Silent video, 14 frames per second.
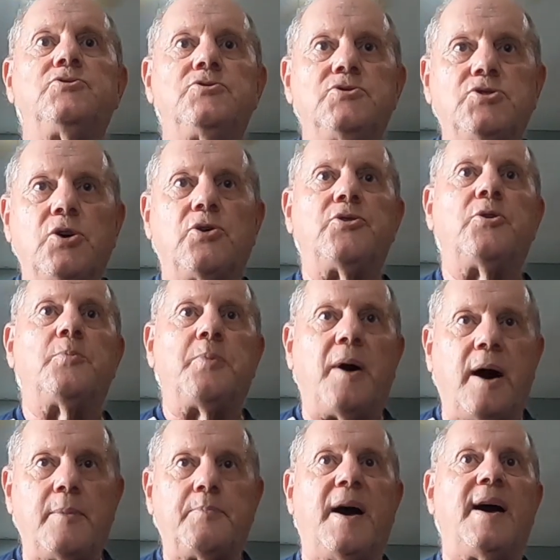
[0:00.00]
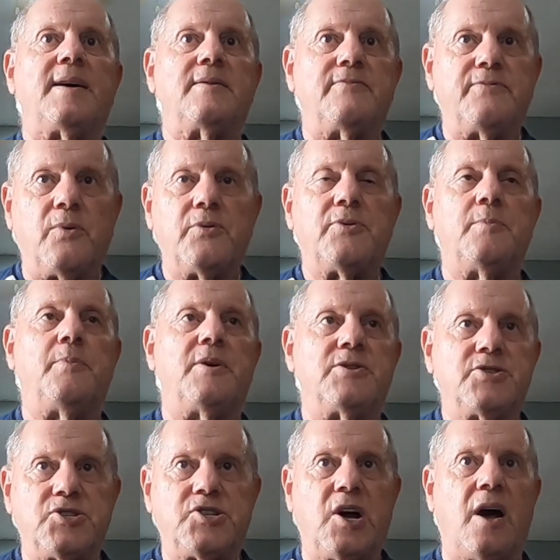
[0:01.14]
turn your pot back and forth a
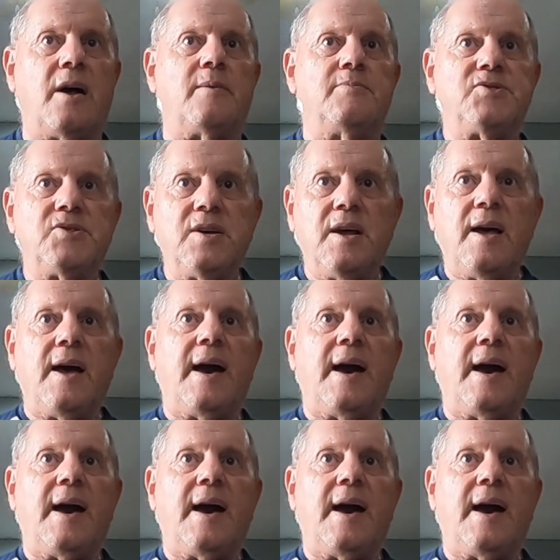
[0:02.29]
bunch of times,